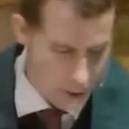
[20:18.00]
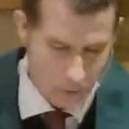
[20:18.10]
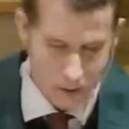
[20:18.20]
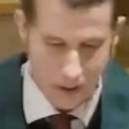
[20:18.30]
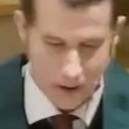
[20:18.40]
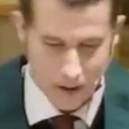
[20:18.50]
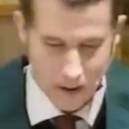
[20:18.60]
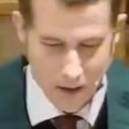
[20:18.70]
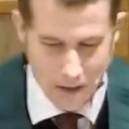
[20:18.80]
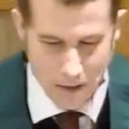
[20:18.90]
you
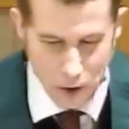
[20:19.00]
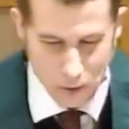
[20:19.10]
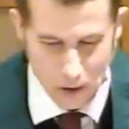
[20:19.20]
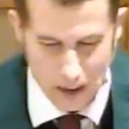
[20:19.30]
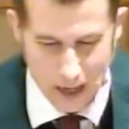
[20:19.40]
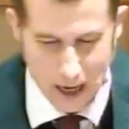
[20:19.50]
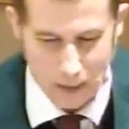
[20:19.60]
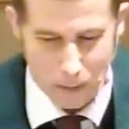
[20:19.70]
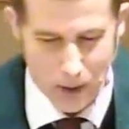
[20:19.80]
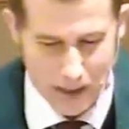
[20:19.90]
that you are a
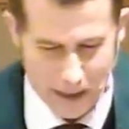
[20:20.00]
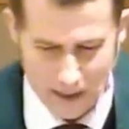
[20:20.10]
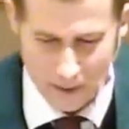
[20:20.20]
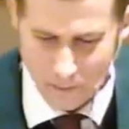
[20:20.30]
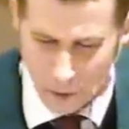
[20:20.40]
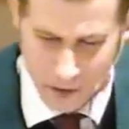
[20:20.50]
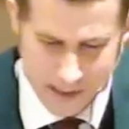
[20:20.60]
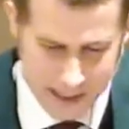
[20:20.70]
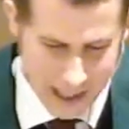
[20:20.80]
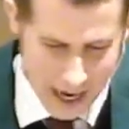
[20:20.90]
God with us and for
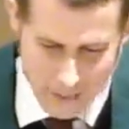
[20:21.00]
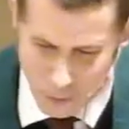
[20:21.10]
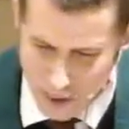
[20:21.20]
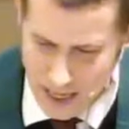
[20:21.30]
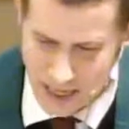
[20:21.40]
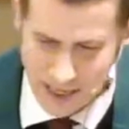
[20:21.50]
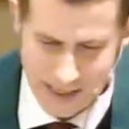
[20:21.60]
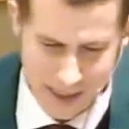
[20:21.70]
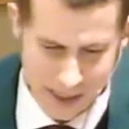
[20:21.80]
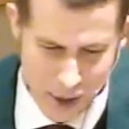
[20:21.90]
us, a God bringing
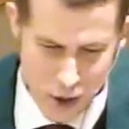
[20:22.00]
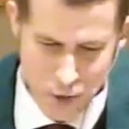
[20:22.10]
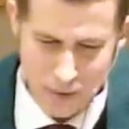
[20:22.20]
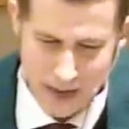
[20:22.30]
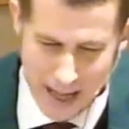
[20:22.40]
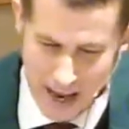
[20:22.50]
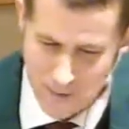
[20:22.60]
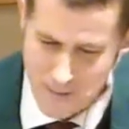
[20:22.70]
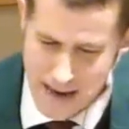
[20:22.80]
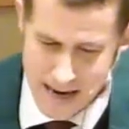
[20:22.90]
us to new
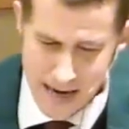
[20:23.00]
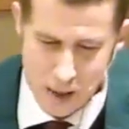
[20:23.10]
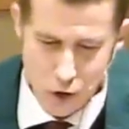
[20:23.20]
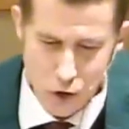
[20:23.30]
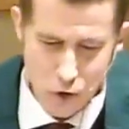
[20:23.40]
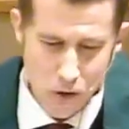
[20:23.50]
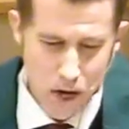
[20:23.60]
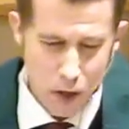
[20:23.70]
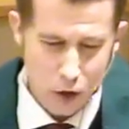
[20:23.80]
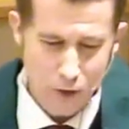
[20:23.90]
life, making new
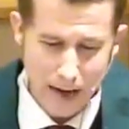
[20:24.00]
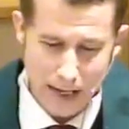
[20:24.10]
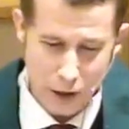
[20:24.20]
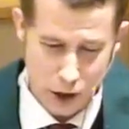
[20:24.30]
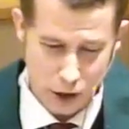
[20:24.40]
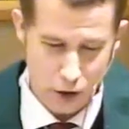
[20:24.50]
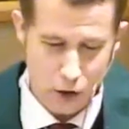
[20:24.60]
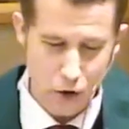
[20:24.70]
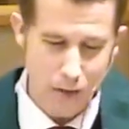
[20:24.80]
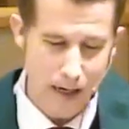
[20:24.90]
creation,
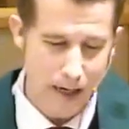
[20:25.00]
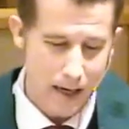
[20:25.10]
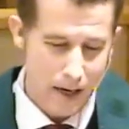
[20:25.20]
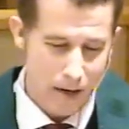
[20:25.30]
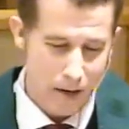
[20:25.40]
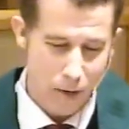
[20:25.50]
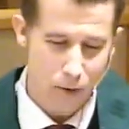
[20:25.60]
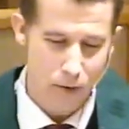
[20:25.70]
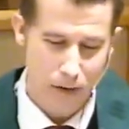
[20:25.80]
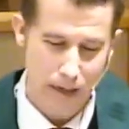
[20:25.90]
doing
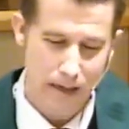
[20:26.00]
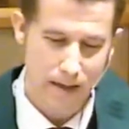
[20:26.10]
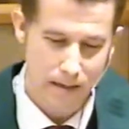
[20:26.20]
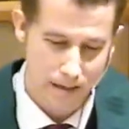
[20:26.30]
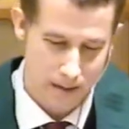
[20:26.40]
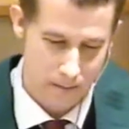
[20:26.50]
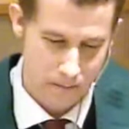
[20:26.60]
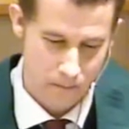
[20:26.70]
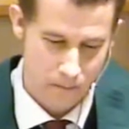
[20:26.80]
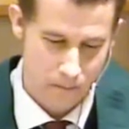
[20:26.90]
new things.
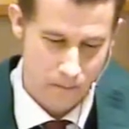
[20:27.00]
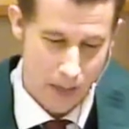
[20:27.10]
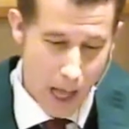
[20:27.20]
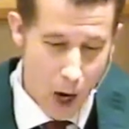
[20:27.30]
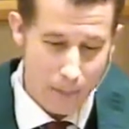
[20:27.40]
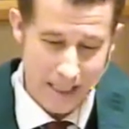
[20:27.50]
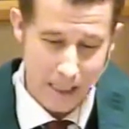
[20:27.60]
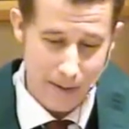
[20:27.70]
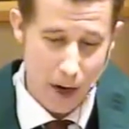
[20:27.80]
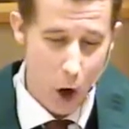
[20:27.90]
Help us
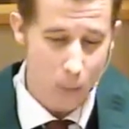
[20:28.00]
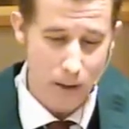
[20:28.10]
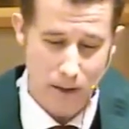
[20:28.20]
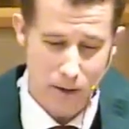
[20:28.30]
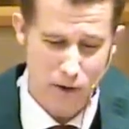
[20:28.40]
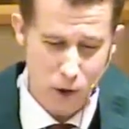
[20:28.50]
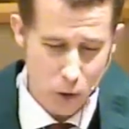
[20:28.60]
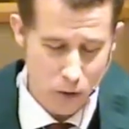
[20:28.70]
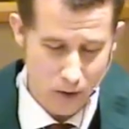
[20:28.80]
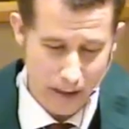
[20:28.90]
to be open to those
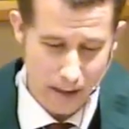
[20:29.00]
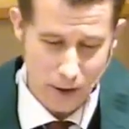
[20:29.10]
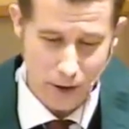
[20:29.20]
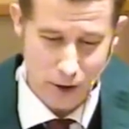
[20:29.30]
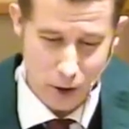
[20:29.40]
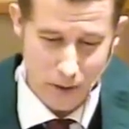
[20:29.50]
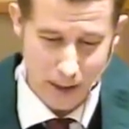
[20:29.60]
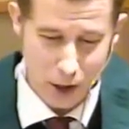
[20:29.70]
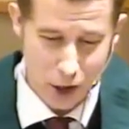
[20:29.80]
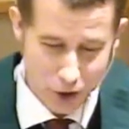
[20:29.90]
new things you're doing,
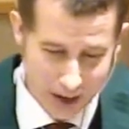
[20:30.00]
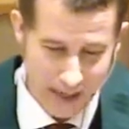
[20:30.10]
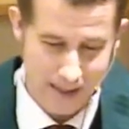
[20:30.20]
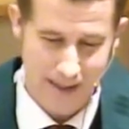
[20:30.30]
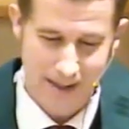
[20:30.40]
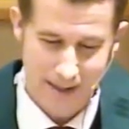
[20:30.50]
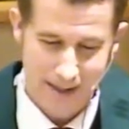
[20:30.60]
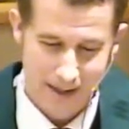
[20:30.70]
to trust